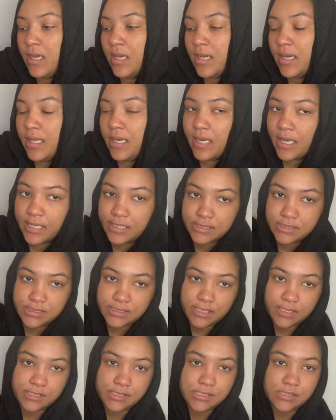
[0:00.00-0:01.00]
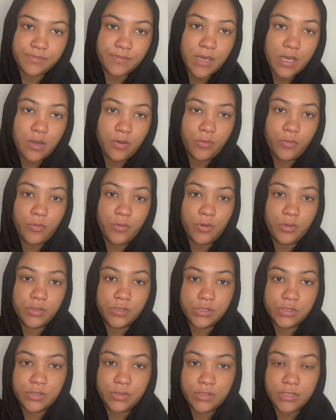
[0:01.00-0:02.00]
an auntie Asma'u,
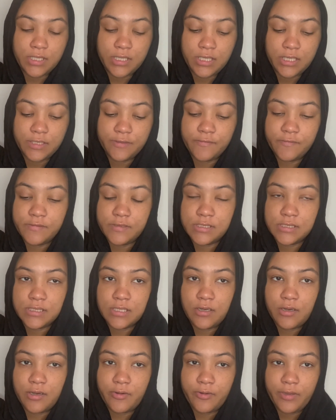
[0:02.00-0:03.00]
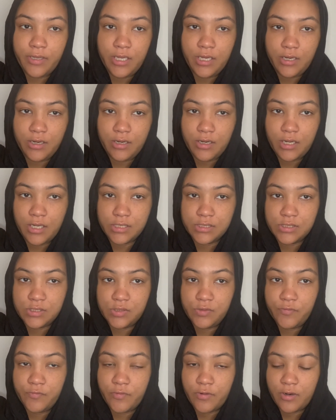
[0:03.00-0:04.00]
also, that lives out here not
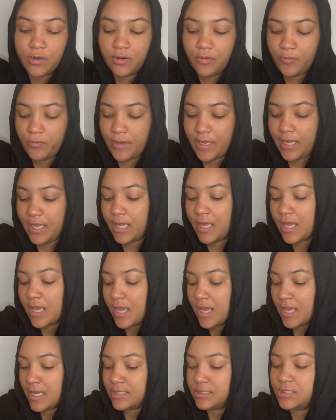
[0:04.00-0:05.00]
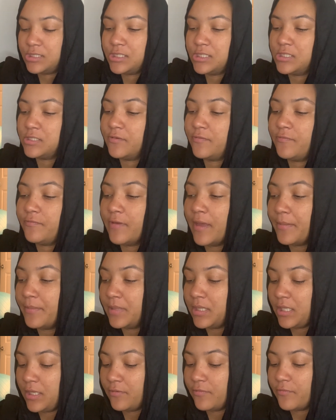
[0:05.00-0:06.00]
too far away, and she's a
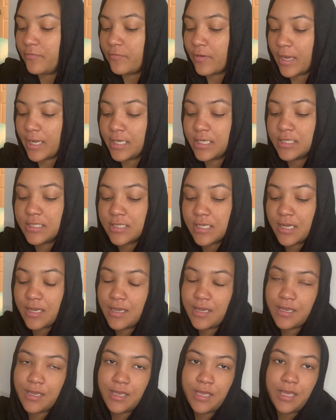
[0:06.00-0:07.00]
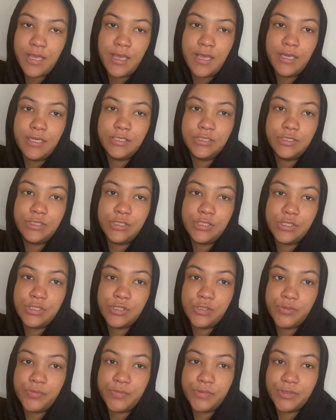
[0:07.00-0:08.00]
family friend, and she's
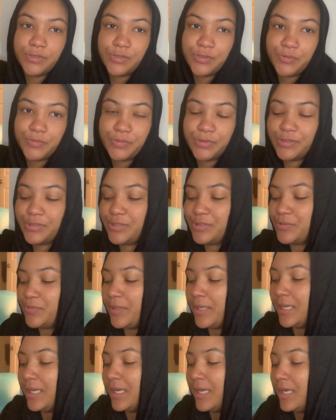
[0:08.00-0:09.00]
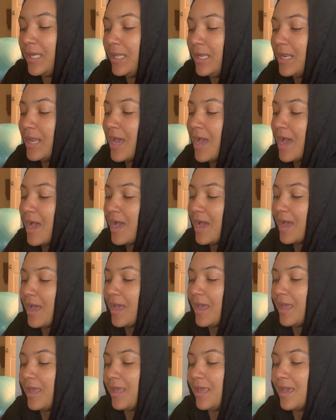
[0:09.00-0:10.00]
super super sweet, and
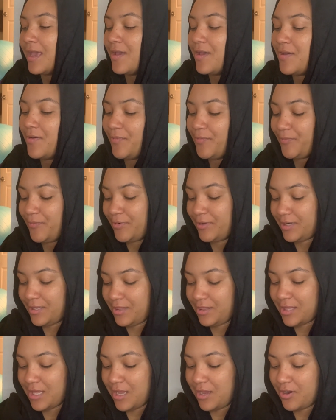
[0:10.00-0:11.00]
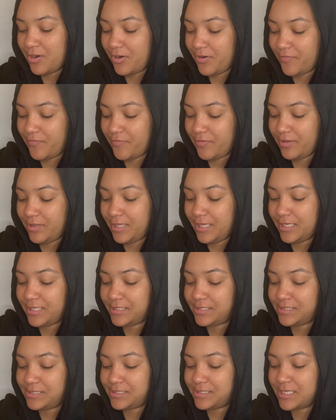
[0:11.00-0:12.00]
I want to thank her for
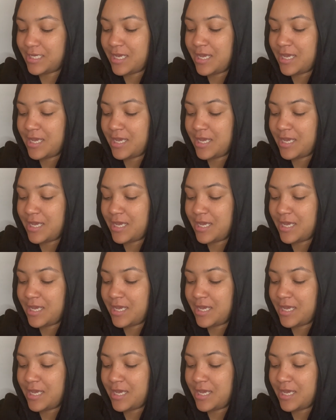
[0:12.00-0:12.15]
this.